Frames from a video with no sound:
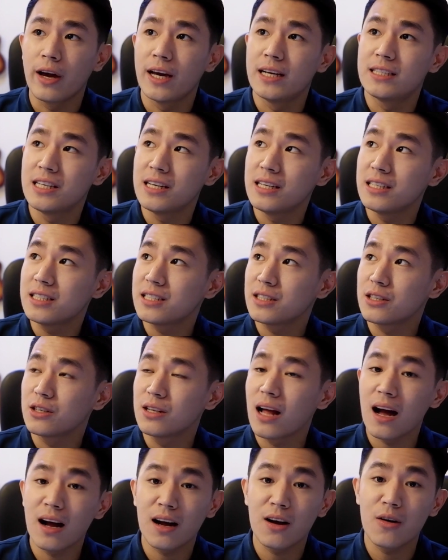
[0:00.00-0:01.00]
Okay, since
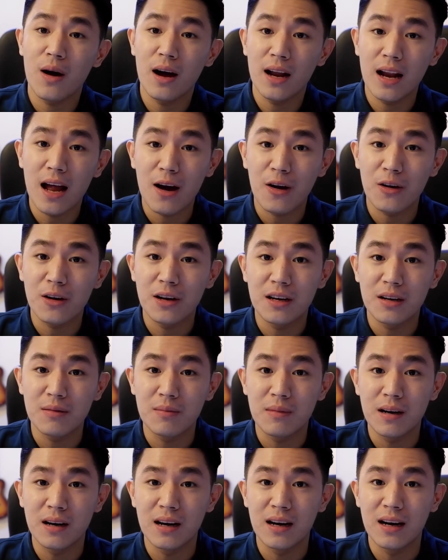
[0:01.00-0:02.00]
nakagawa na ako ng
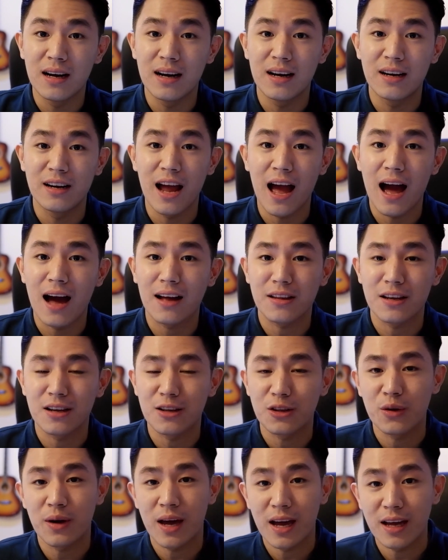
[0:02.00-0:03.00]
mga
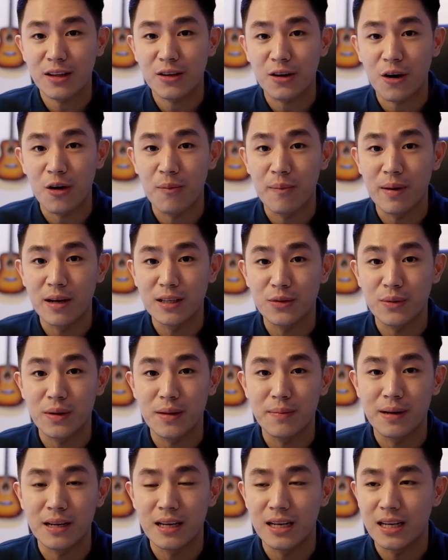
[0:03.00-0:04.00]
reacting to hate comments
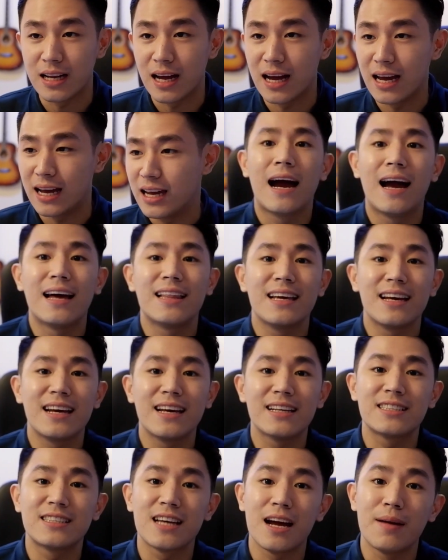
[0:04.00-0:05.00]
with Baninay, I
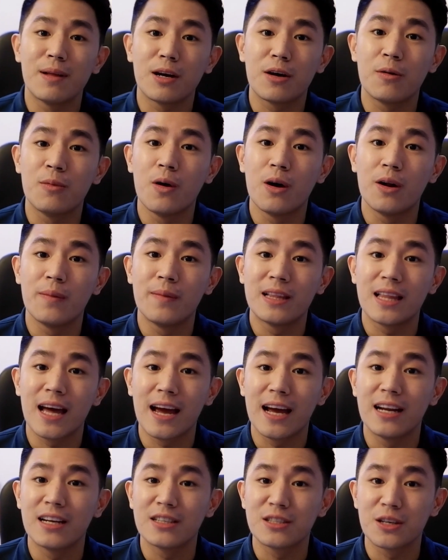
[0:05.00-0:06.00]
think it's time na gumawa naman
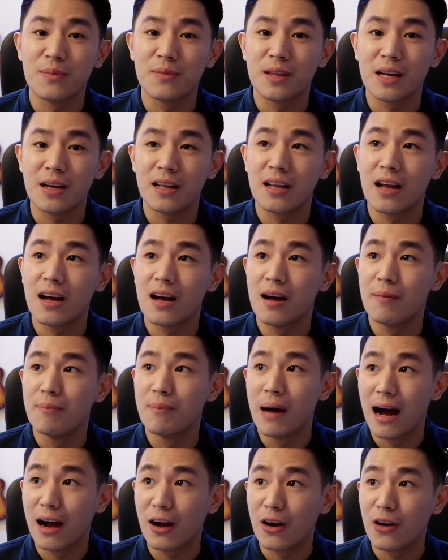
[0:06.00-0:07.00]
tayo ng something na
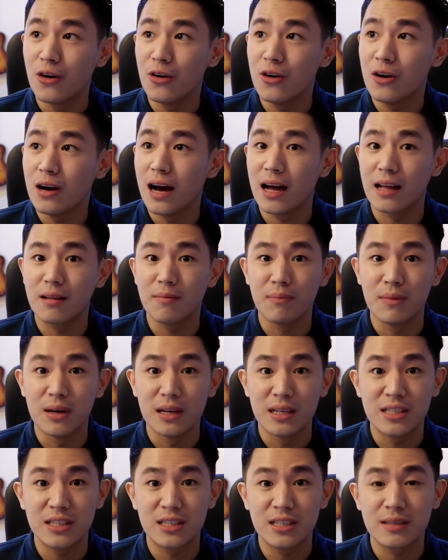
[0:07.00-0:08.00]
bago at
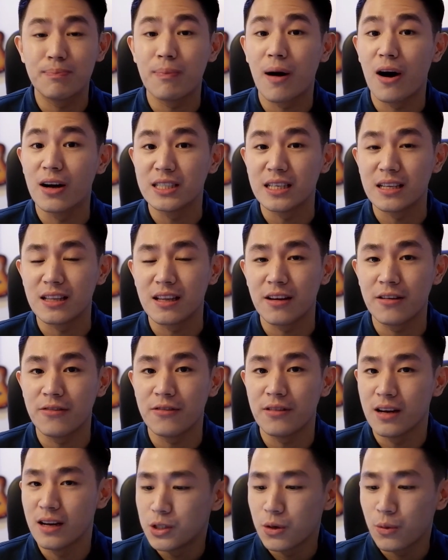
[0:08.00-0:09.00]
mas
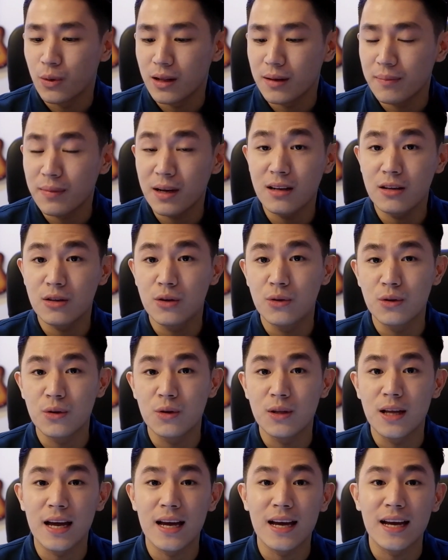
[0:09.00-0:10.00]
positive. So what I'm gonna do
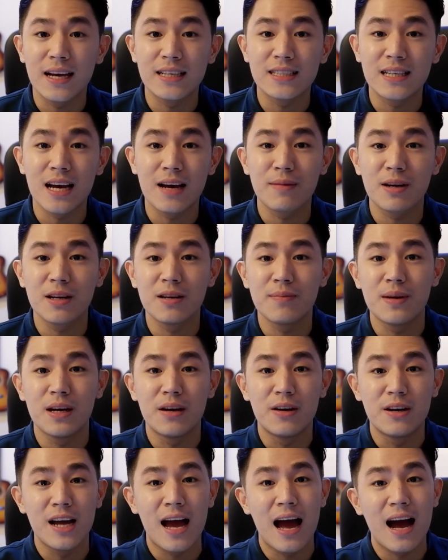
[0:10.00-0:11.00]
today is I'm gonna
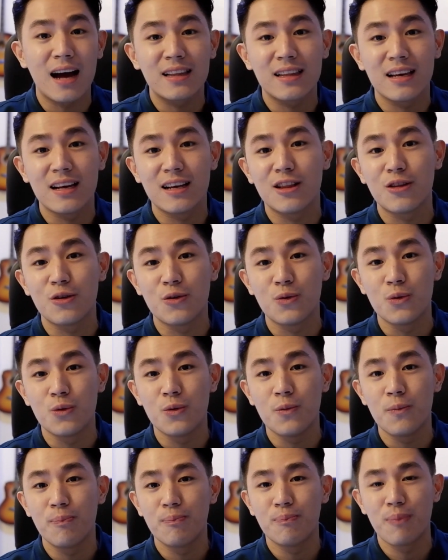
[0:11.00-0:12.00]
be reacting
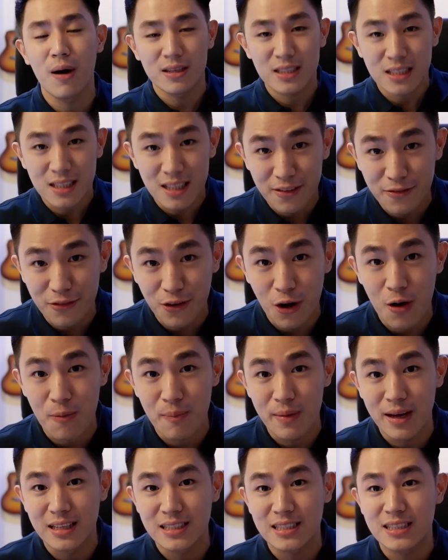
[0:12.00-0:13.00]
to positive
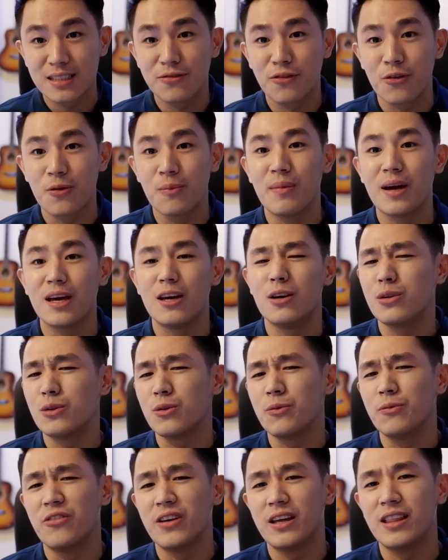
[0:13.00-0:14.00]
comments from my
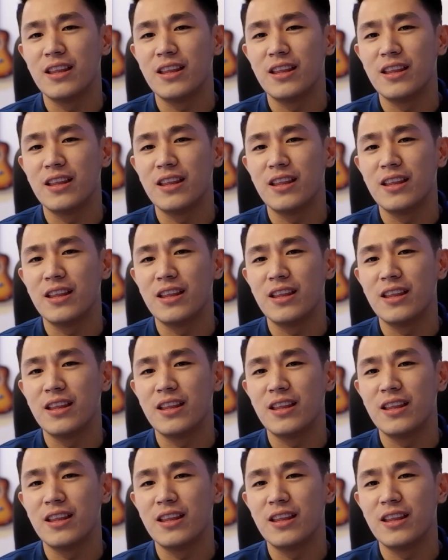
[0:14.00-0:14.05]
YouTube